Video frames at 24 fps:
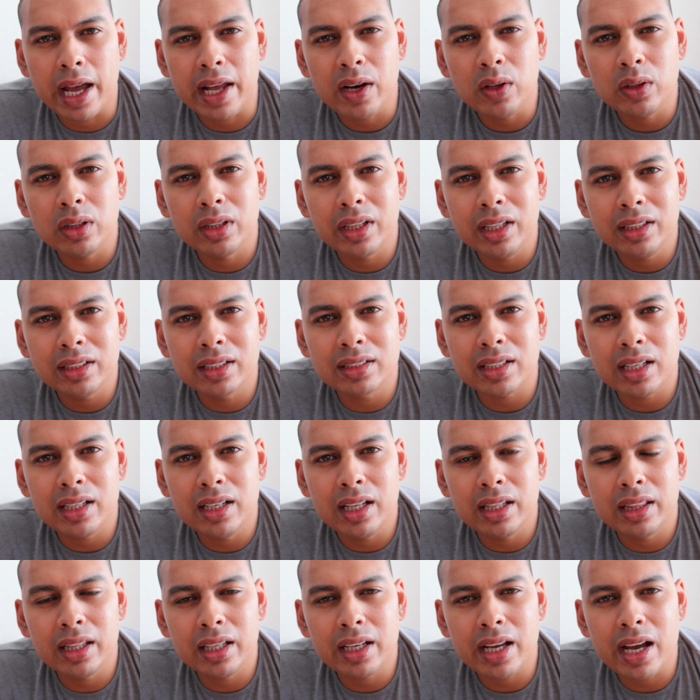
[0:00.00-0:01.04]
I don't think there's
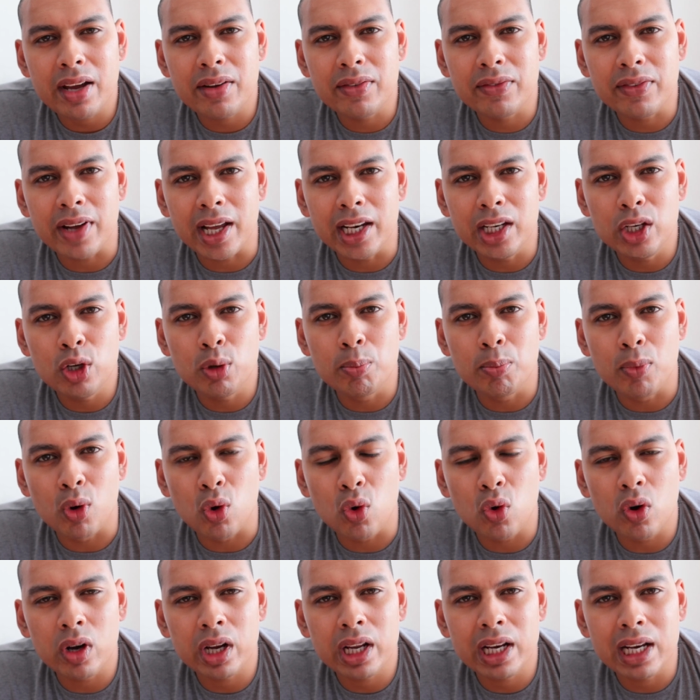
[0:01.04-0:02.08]
anything I value
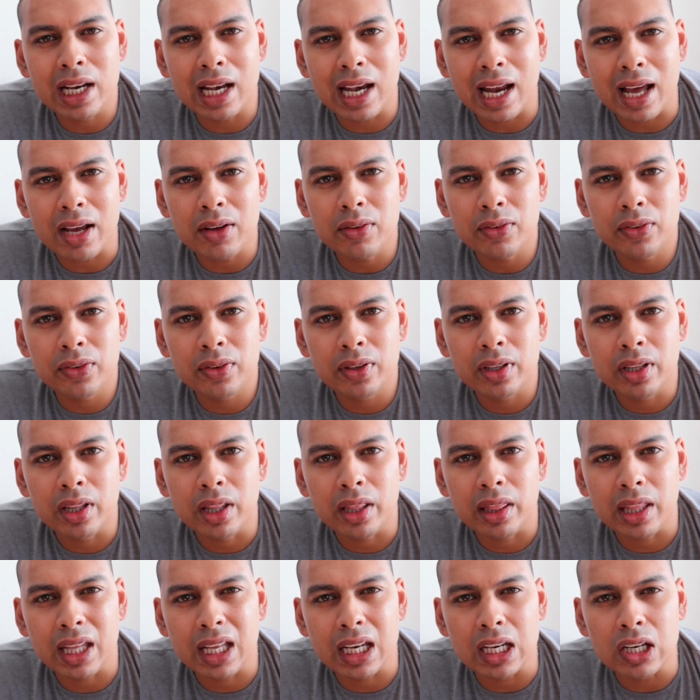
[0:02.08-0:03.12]
more in life
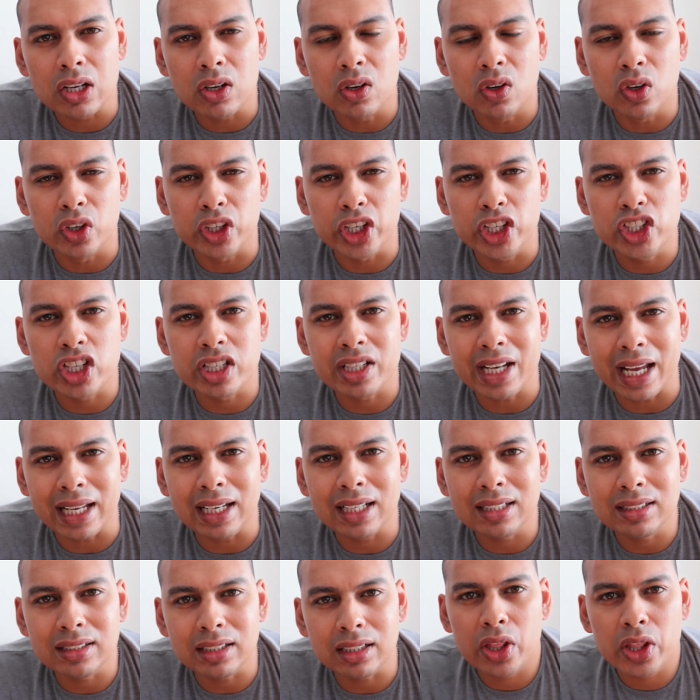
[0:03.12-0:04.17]
than
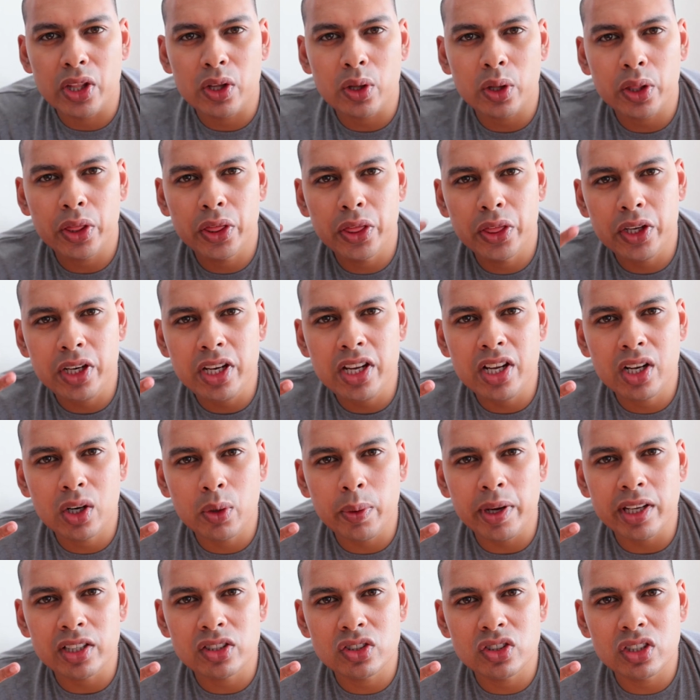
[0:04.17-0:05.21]
originality. There are three
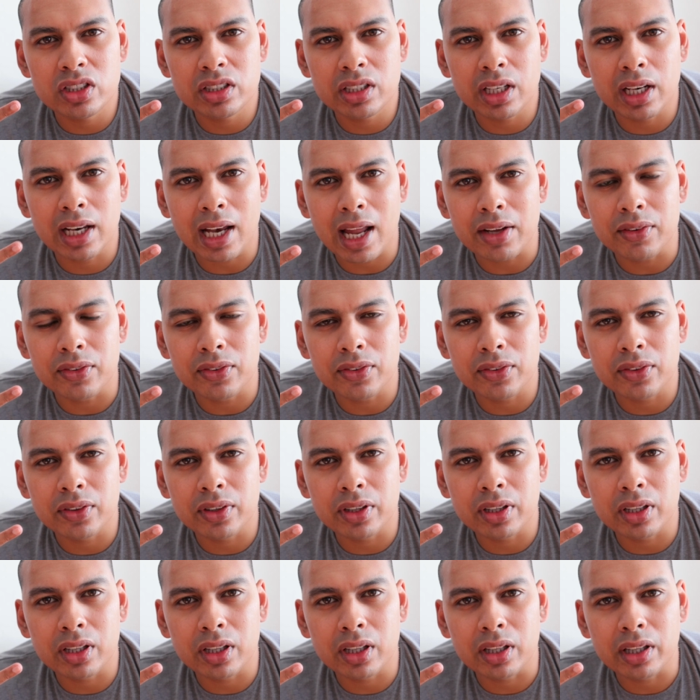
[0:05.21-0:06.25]
questions in life
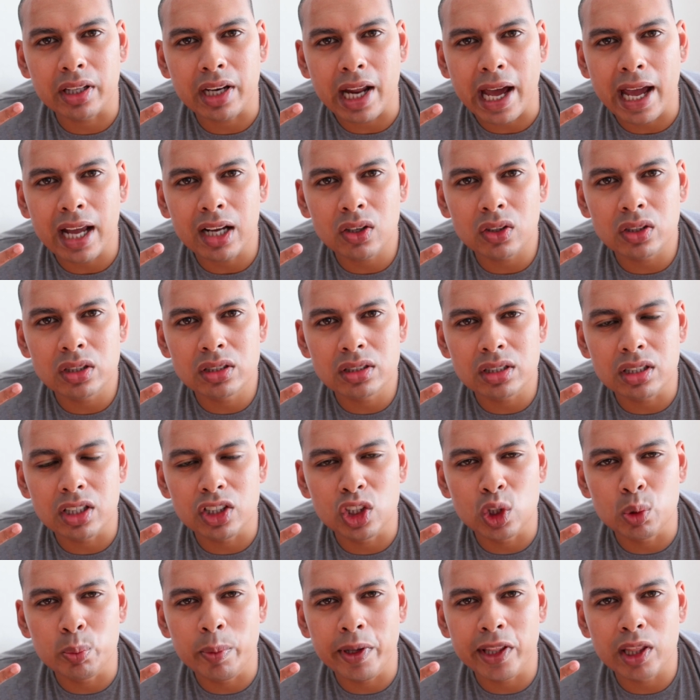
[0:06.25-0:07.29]
that I consider
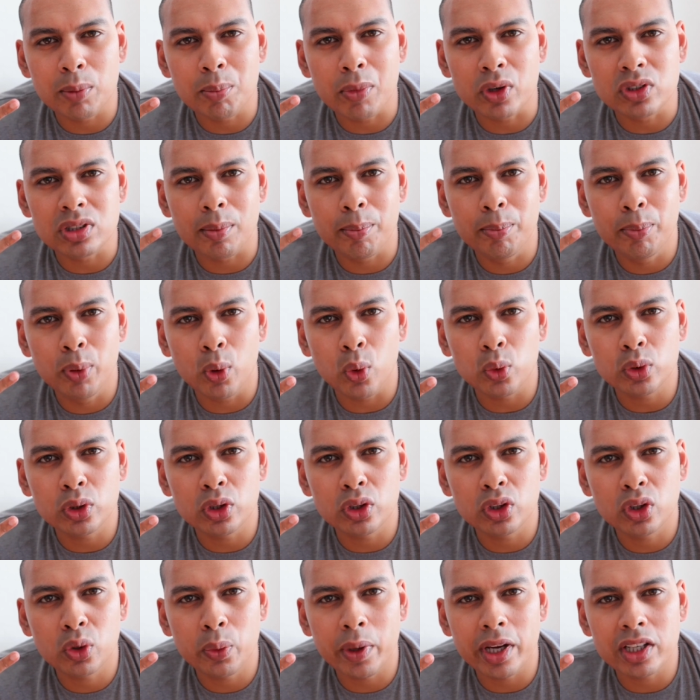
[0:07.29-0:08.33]
to be the most
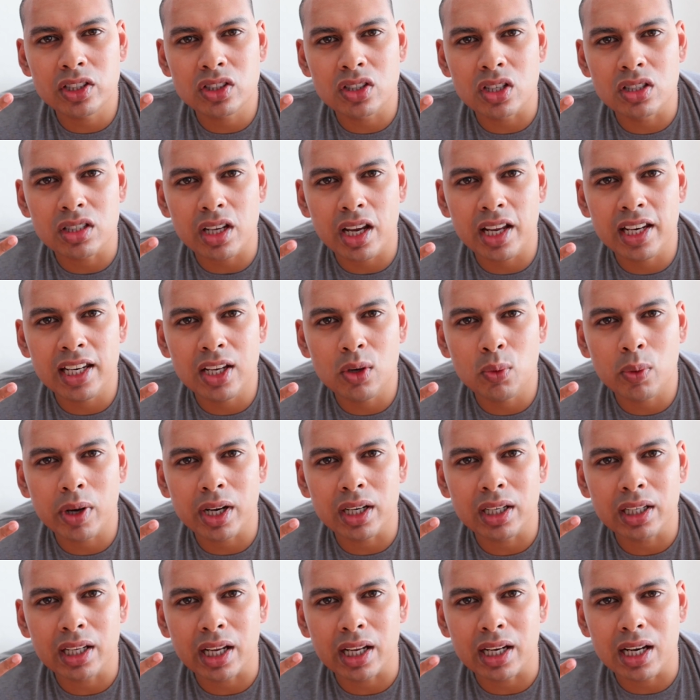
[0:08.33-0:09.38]
important questions
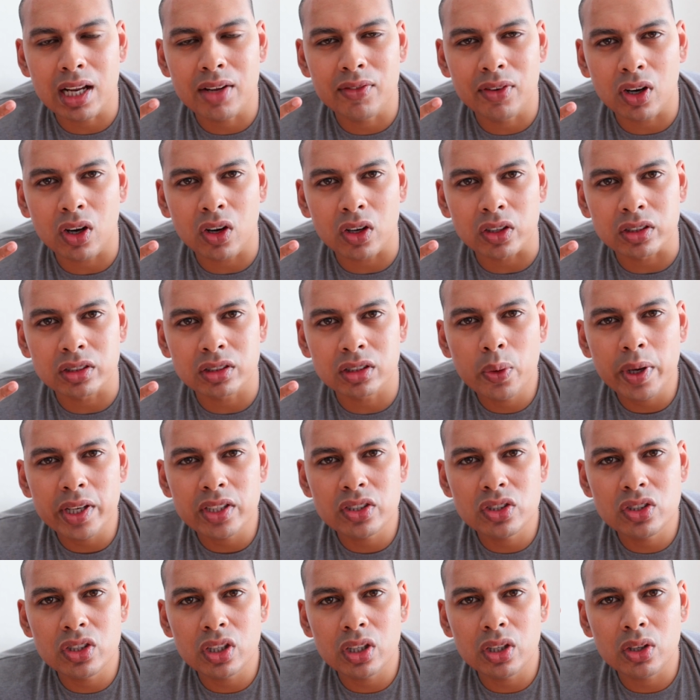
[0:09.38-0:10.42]
anyone can ever ask.
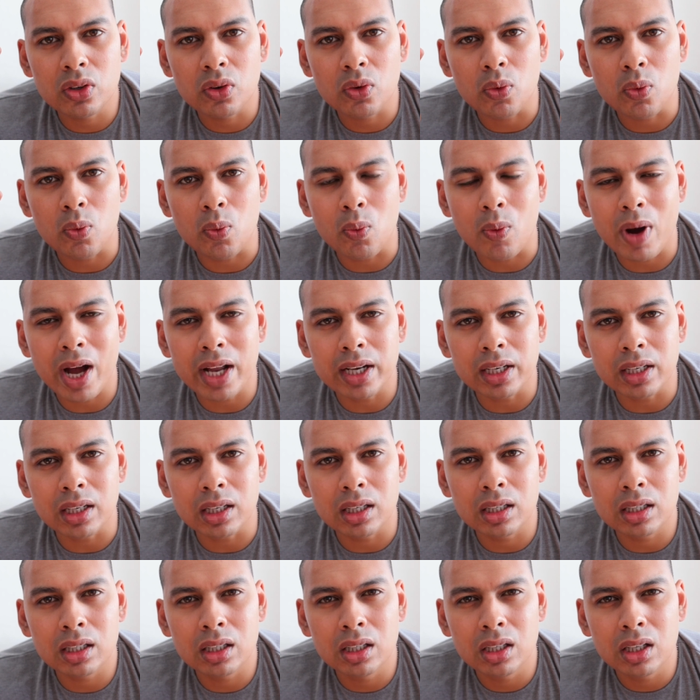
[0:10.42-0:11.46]
Question one,
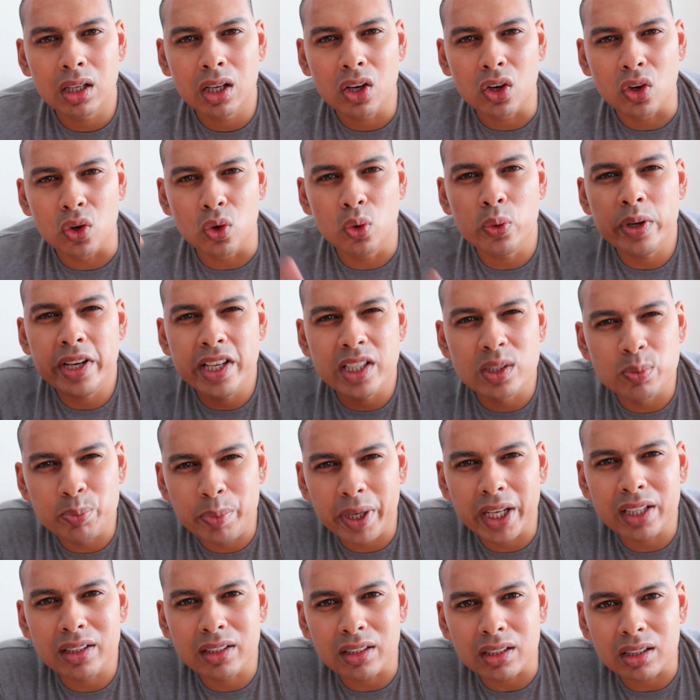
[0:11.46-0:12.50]
who is
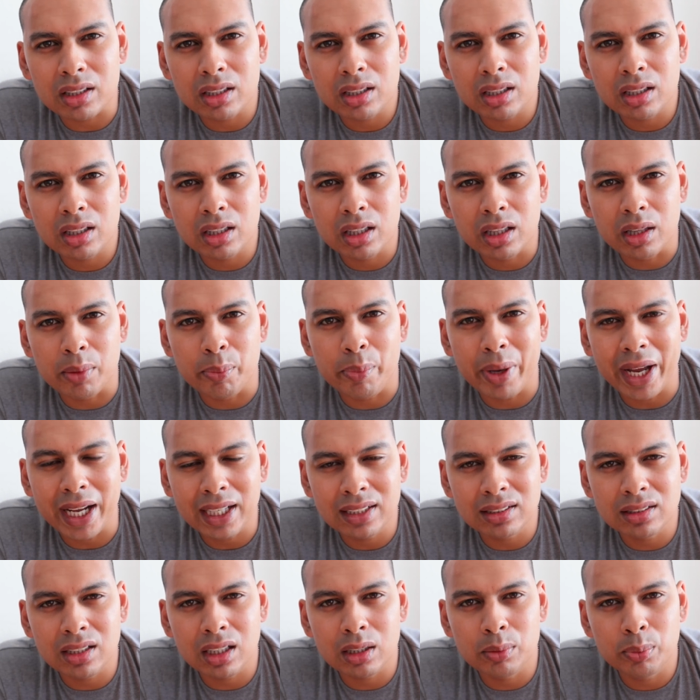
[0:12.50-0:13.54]
better, the
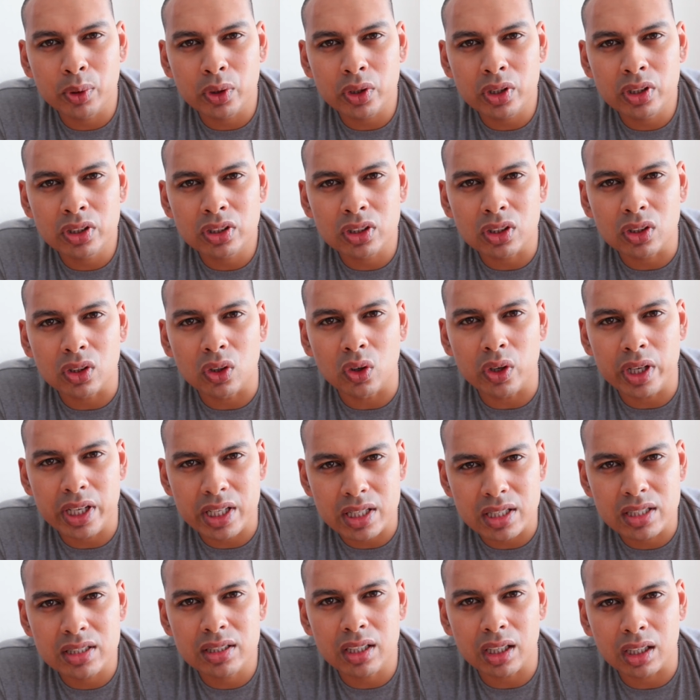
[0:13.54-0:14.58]
Backstreet Boys or
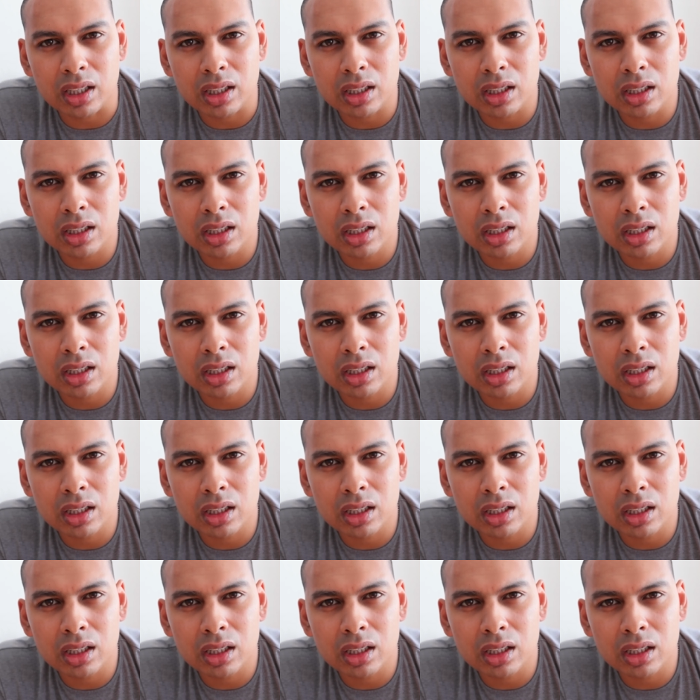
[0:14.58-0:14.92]
NSYNC?